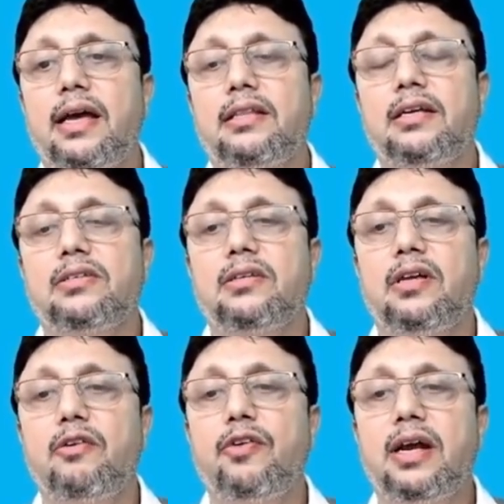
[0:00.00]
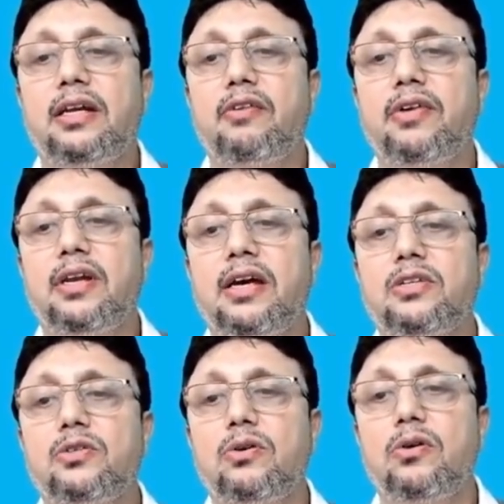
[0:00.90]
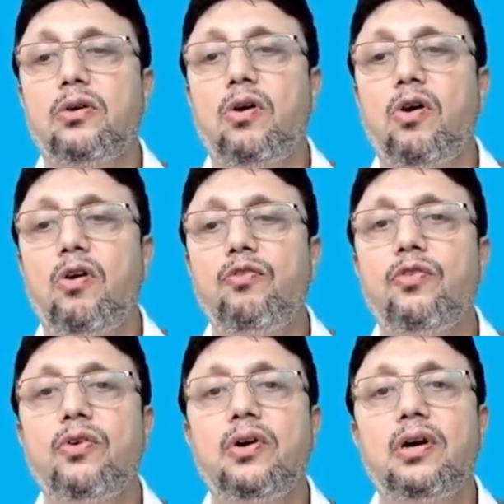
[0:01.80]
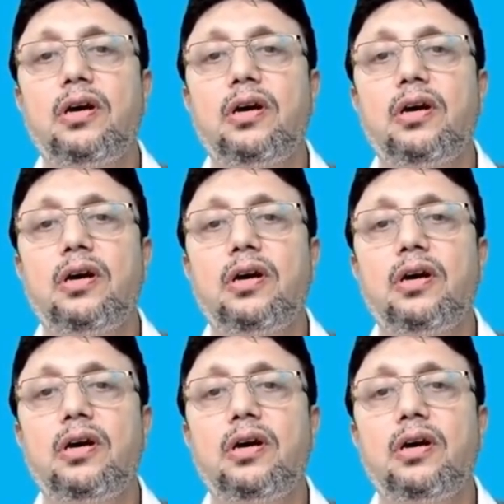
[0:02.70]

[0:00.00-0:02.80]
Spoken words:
like this, refractive index of